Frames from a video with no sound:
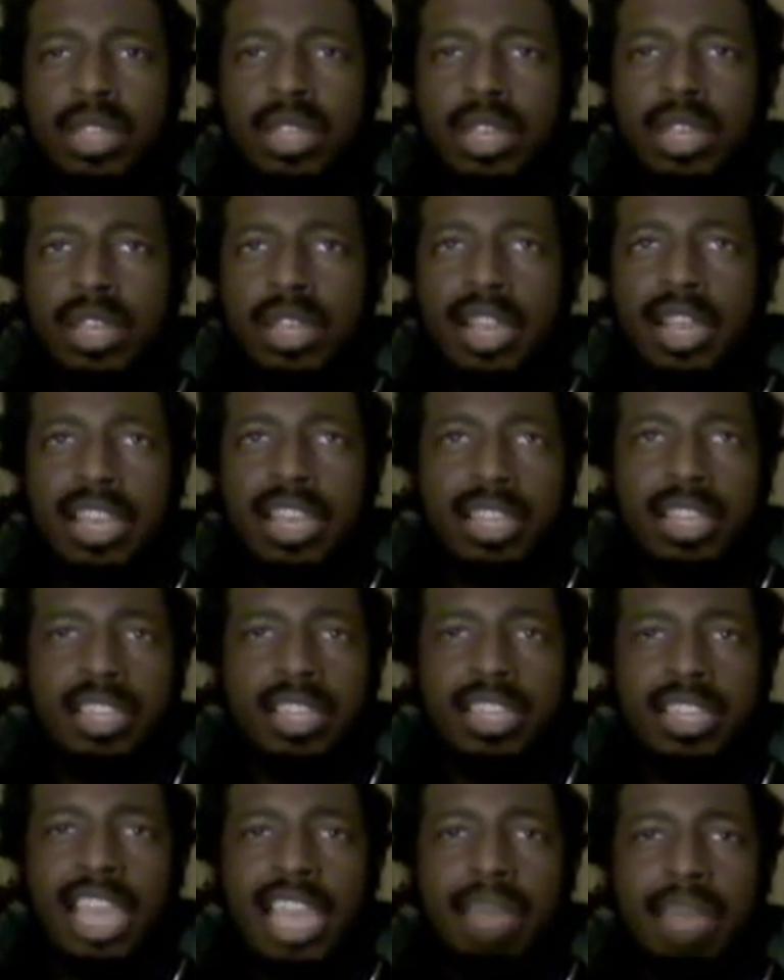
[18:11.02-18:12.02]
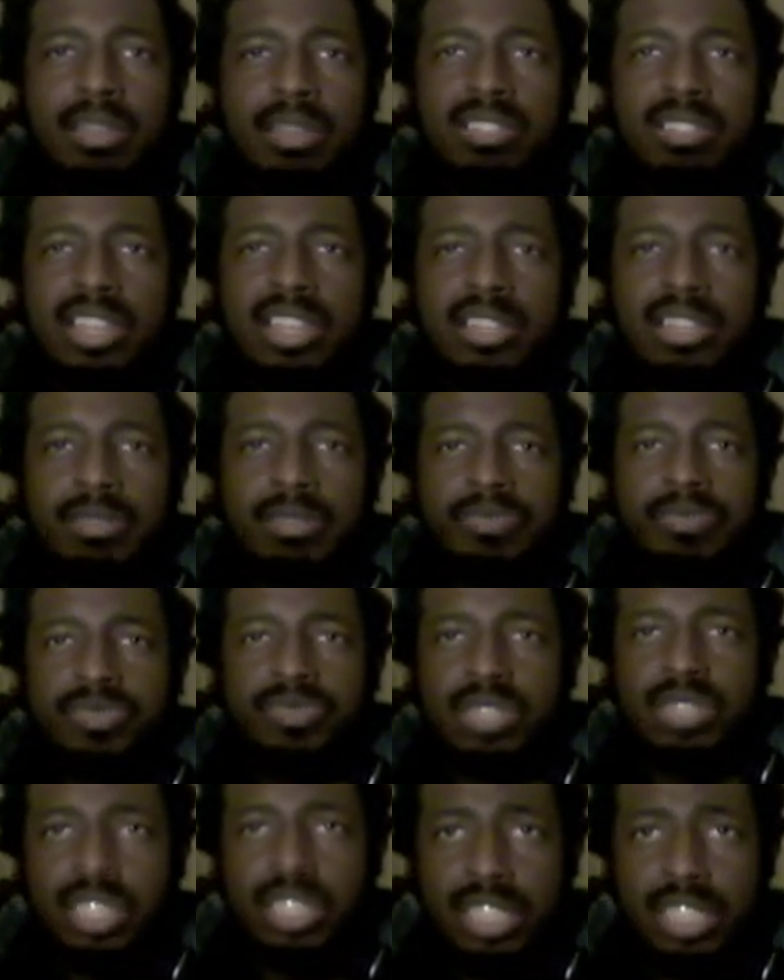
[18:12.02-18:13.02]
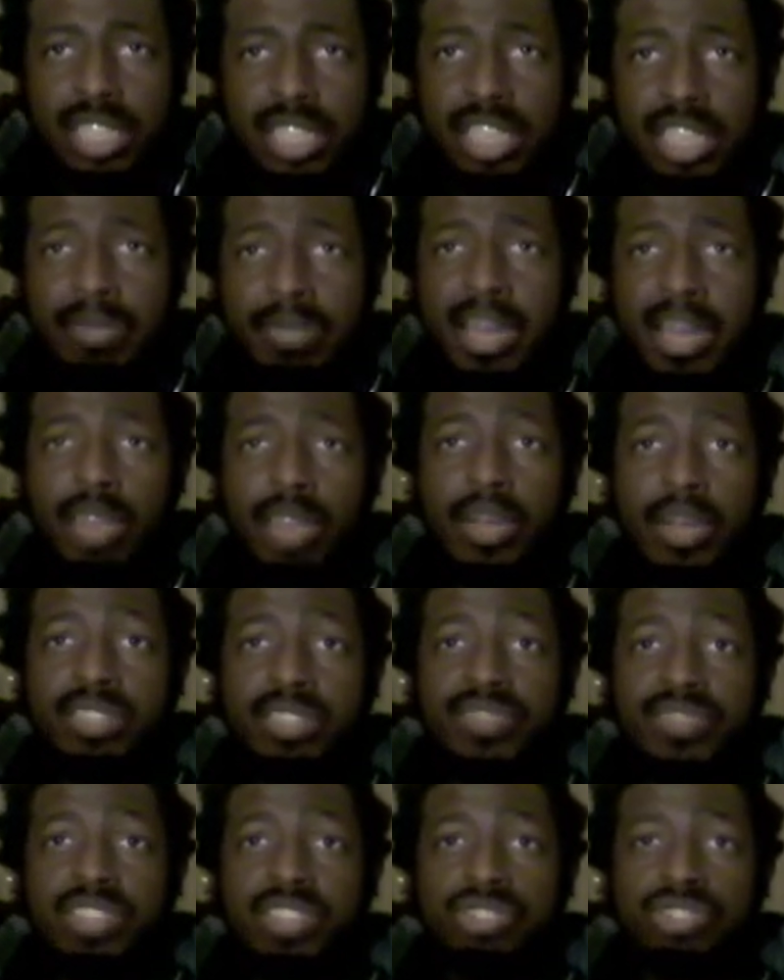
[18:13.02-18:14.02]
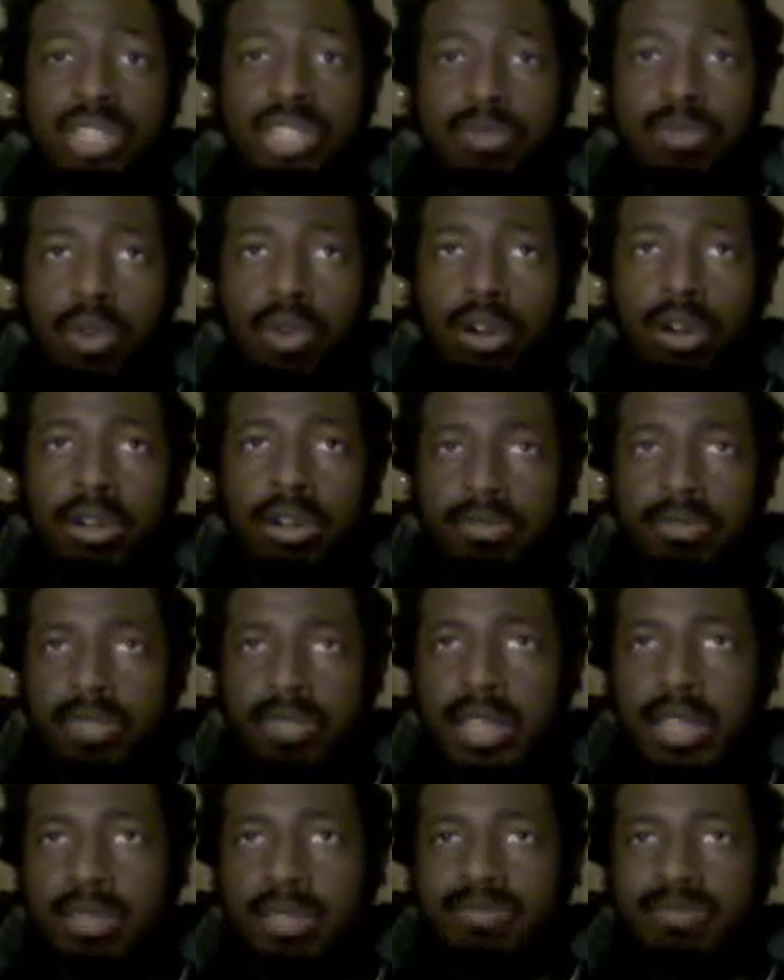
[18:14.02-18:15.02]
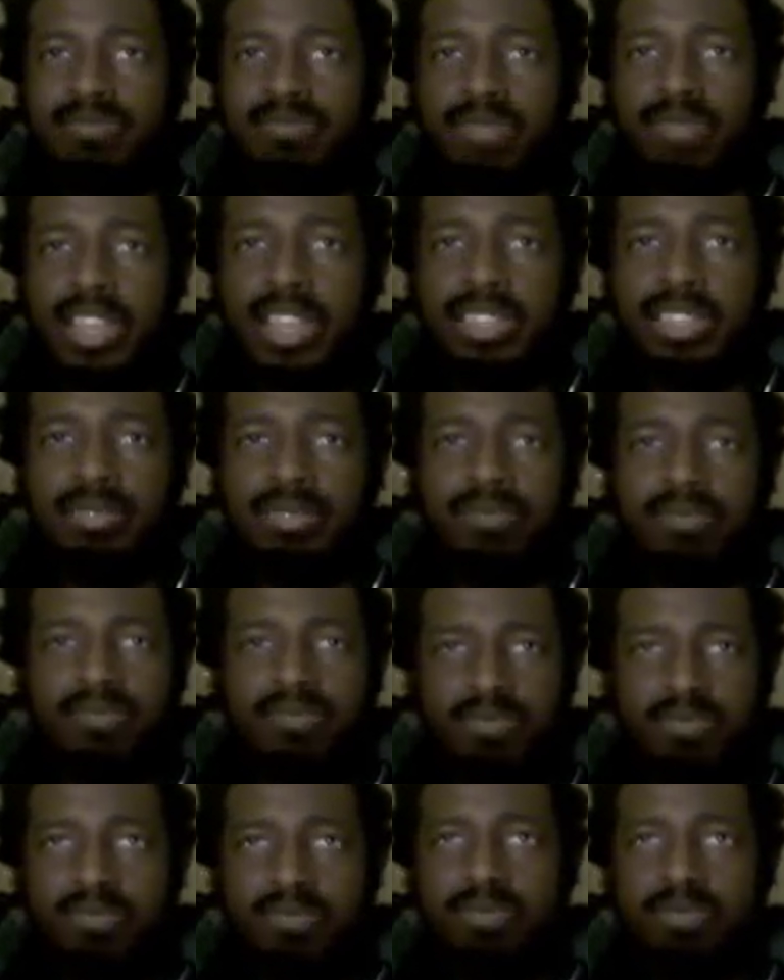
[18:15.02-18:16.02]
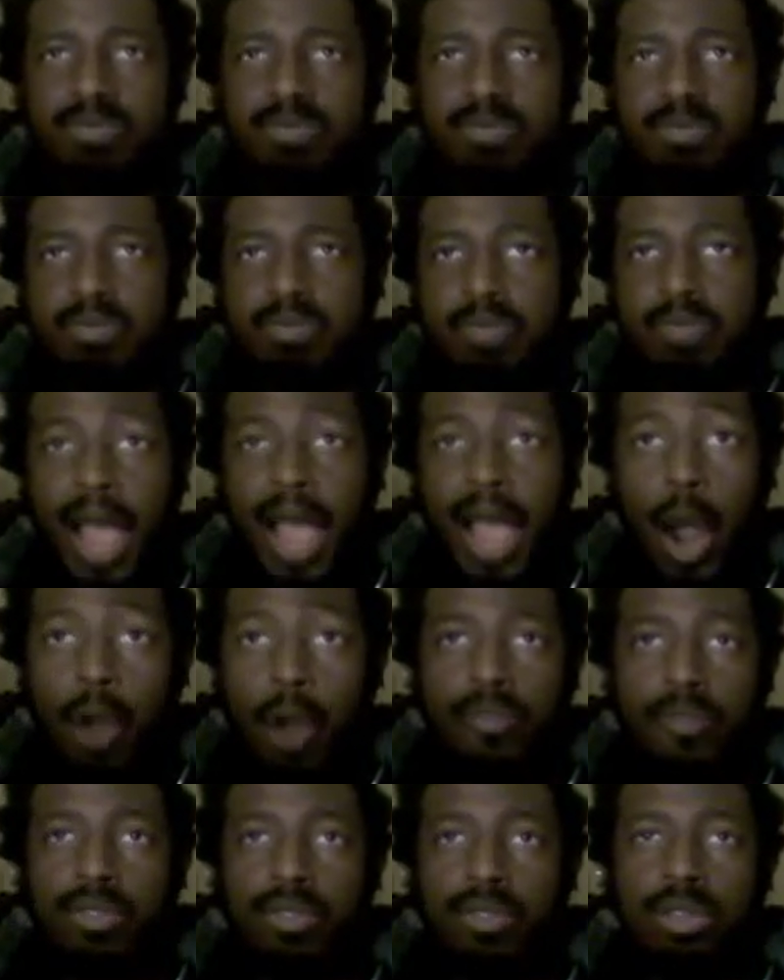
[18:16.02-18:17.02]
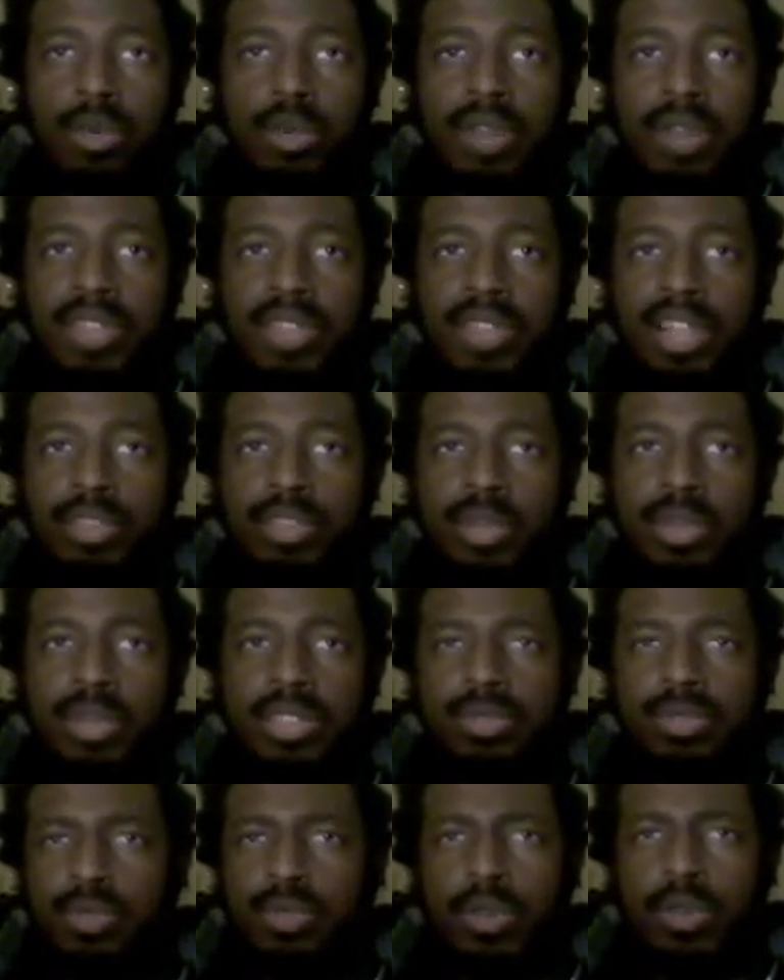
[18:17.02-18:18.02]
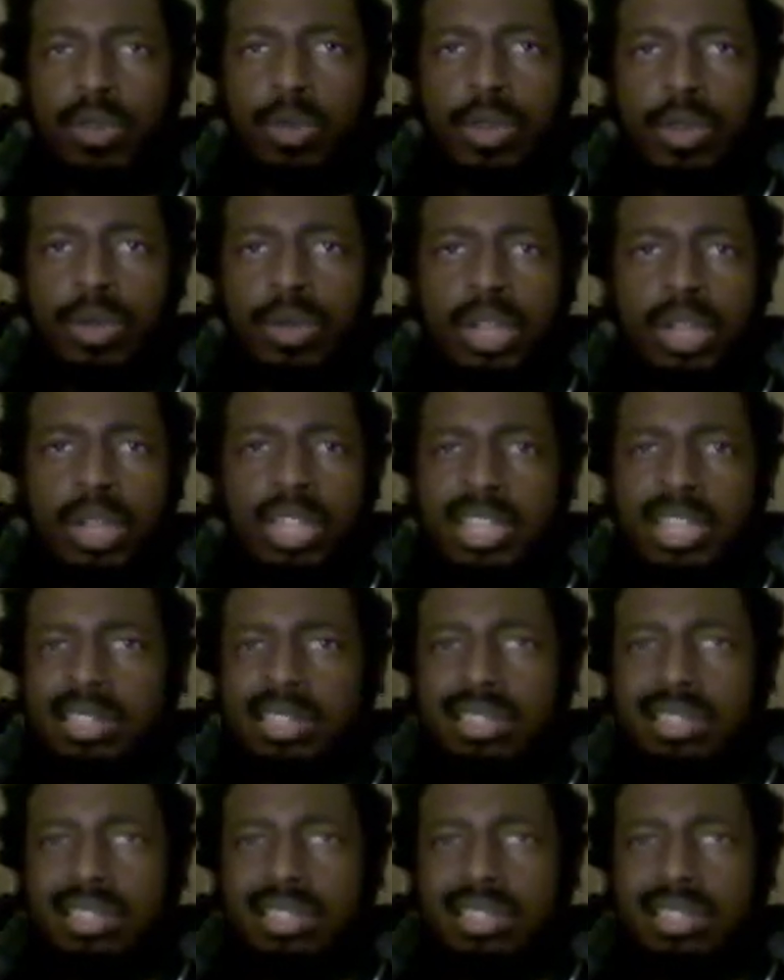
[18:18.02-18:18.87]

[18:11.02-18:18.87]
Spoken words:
Like the game is like in many ways visually more like powerful, or whatever the hell you want to call it.